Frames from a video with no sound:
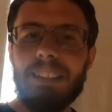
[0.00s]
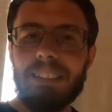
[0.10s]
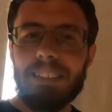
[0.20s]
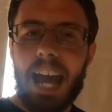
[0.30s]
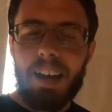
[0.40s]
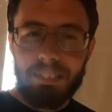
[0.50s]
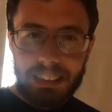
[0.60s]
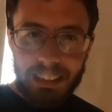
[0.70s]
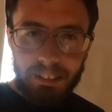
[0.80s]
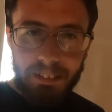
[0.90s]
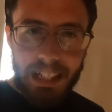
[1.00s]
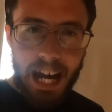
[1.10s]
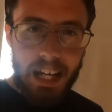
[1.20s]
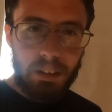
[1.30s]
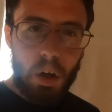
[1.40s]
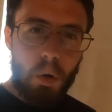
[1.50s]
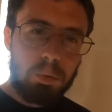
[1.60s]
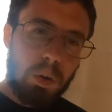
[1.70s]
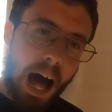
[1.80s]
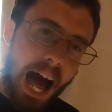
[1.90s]
Stylistically, a
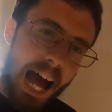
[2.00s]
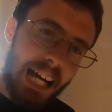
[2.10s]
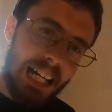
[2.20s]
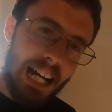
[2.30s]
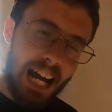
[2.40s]
lo-fi